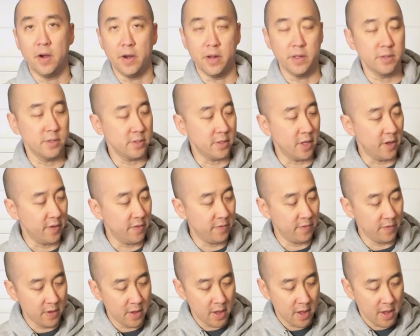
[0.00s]
end
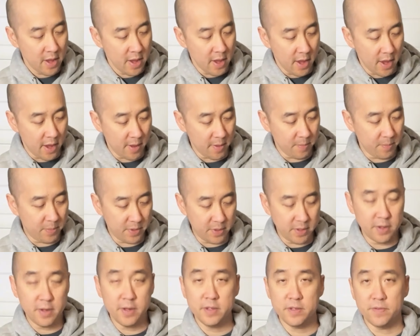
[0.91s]
stuff, but
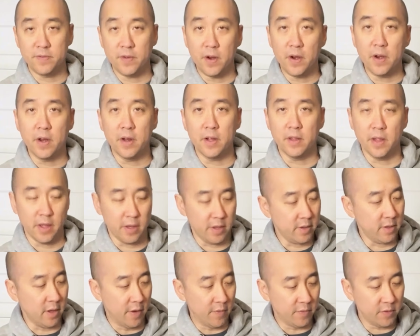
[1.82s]
it is very
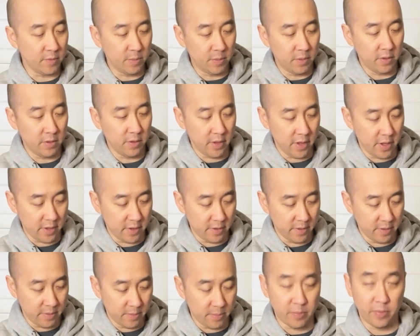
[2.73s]
like comfortable
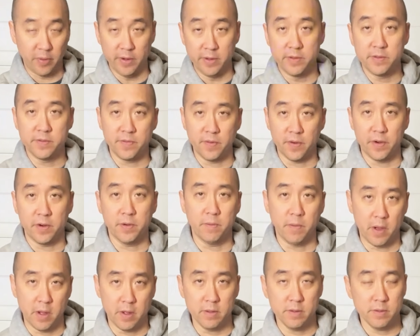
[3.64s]
and breathes very
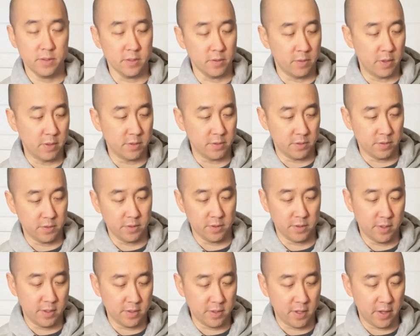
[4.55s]
well. So when I was
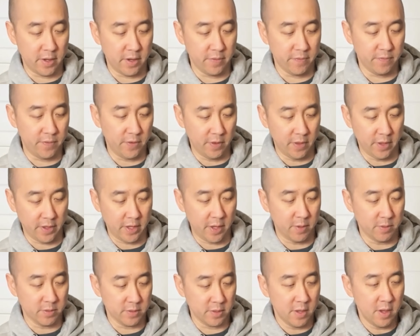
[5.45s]
using this, I didn't feel like I
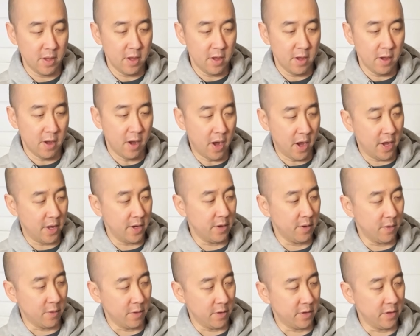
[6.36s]
was hot
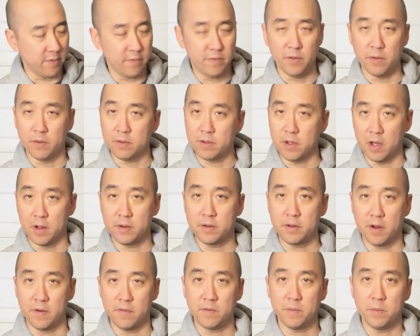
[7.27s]
or didn't feel
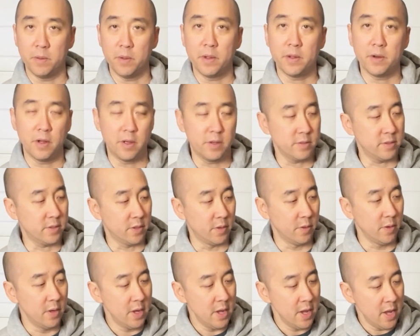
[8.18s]
uncomfortable at all.
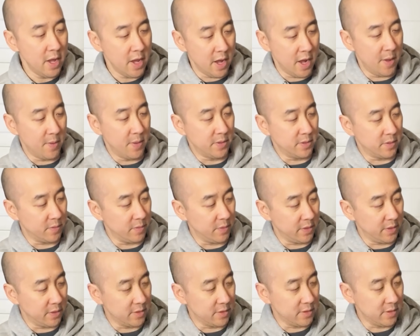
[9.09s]
So that's a
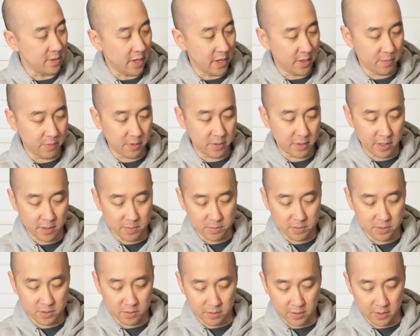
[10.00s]
really good sign when it
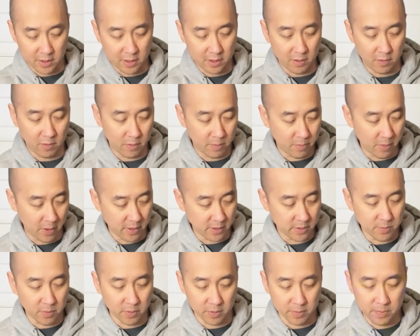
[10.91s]
comes to like a lower
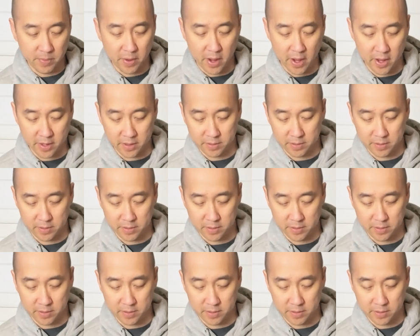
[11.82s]
price point pad.